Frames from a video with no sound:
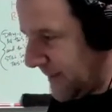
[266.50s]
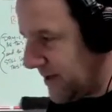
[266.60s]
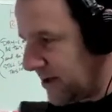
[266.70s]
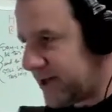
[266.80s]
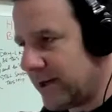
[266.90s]

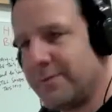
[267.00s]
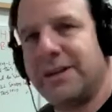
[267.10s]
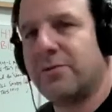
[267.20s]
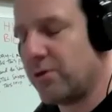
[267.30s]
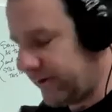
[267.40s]
They're telling me
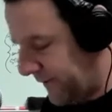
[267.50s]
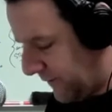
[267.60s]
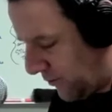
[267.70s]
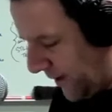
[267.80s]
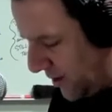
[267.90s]
they're only
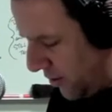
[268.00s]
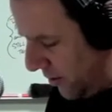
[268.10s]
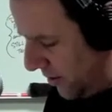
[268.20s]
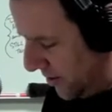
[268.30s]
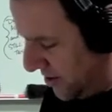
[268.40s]
fifth grade
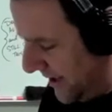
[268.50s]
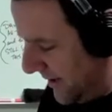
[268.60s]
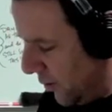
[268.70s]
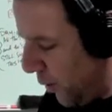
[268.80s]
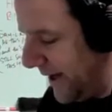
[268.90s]
girls,
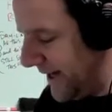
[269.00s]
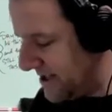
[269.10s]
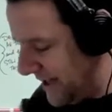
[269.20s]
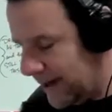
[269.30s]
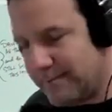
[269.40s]
winning
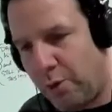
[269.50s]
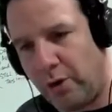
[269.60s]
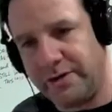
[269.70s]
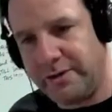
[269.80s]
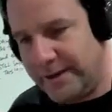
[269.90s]
isn't that
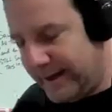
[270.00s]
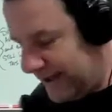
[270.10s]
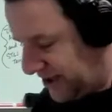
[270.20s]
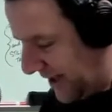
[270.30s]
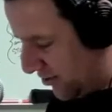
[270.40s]
important,
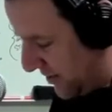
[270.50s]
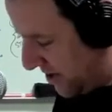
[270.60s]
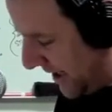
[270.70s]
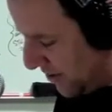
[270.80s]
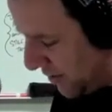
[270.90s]
et cetera, et
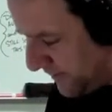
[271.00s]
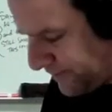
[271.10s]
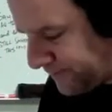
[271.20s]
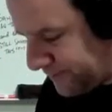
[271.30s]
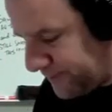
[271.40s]
cetera.
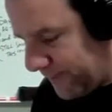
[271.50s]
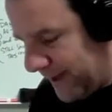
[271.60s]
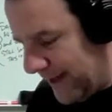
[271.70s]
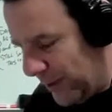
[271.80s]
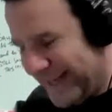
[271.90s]

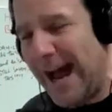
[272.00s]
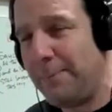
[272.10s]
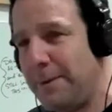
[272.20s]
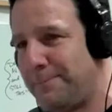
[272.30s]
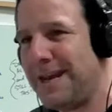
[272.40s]
Now, what got
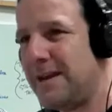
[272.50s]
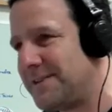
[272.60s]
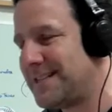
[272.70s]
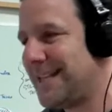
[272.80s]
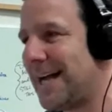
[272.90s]
me peeved
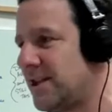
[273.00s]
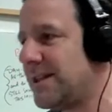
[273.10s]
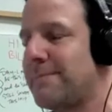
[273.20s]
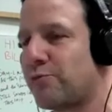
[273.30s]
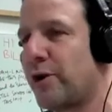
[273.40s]
is not that
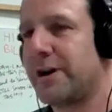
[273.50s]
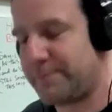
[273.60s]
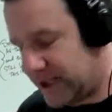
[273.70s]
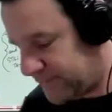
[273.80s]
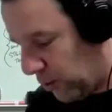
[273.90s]
they brought up
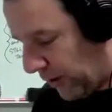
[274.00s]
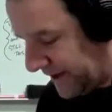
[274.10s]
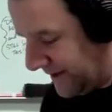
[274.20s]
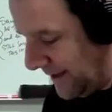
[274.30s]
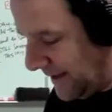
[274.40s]
this
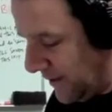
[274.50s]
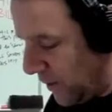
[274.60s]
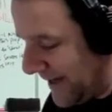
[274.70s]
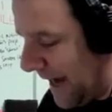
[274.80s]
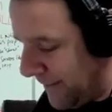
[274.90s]
point.
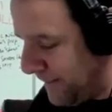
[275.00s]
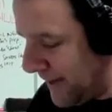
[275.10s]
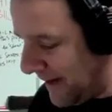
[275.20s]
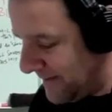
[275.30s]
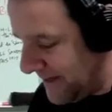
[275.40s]
What got me
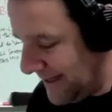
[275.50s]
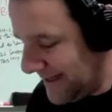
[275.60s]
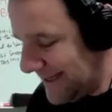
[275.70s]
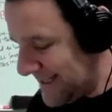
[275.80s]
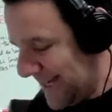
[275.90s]
peeved,
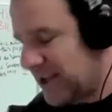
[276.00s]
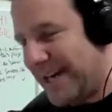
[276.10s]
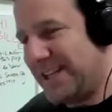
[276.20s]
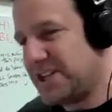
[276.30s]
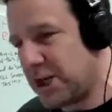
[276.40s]
it's not
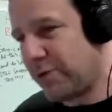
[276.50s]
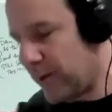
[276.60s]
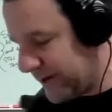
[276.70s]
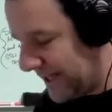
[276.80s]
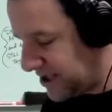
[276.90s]
that I disagree
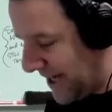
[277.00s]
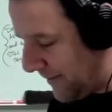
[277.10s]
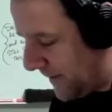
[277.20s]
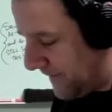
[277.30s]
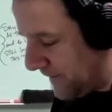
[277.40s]
with that
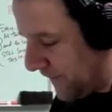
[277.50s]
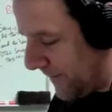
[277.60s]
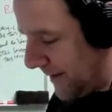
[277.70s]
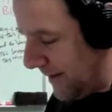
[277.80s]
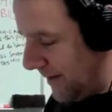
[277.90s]
statement,
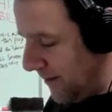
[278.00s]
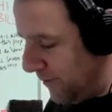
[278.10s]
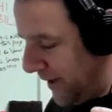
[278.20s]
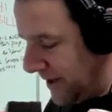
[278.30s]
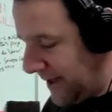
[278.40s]

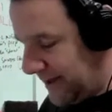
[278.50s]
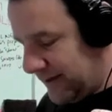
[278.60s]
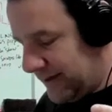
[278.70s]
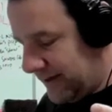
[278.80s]
but that